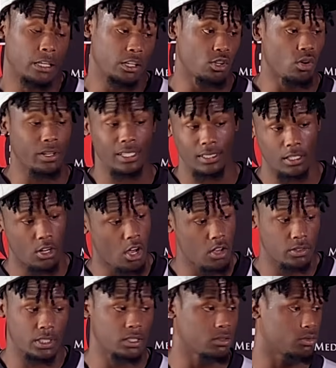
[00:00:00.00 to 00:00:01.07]
going into the
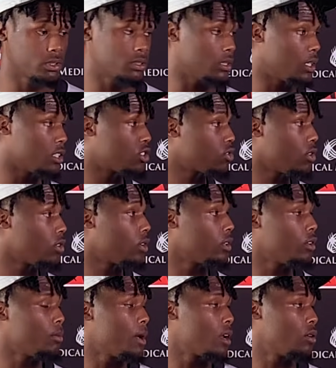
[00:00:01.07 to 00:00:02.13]
offseason was to get stronger
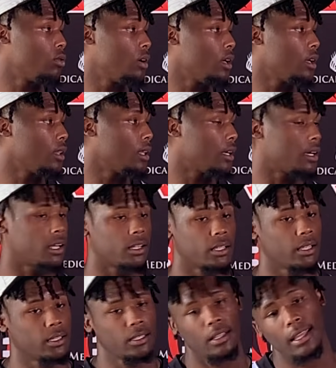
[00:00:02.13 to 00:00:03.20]
no matter what.
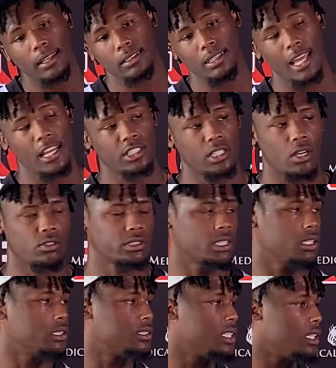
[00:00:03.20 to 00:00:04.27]
Like last year, I was
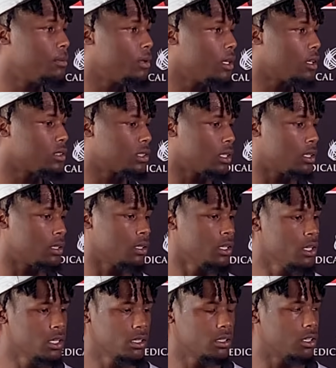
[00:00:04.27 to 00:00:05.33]
telling TV, I was telling,
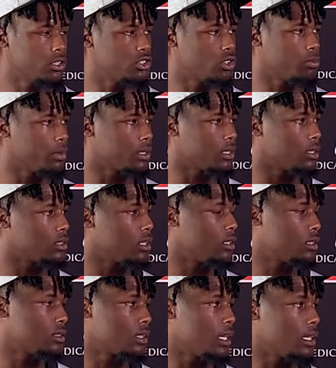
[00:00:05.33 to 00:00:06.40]
you know, Joe Mix, I was telling
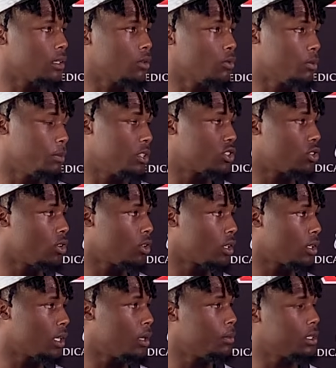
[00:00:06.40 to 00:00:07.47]
him that I'm gonna be stronger
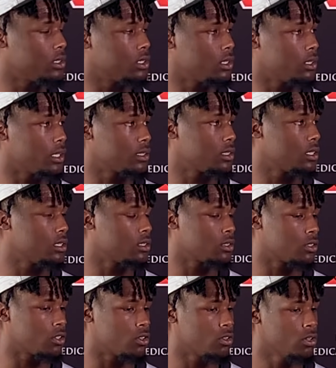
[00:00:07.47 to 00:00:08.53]
coming into the next season.
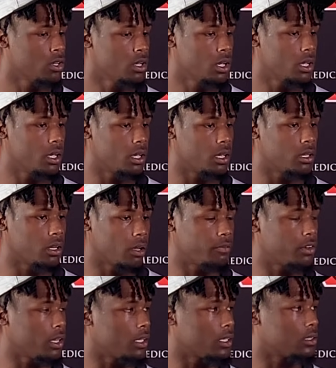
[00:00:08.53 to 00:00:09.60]
So, and I
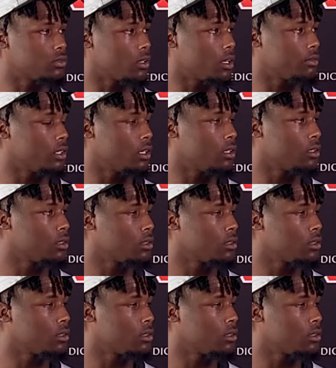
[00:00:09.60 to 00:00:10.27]
felt like that's what I've done.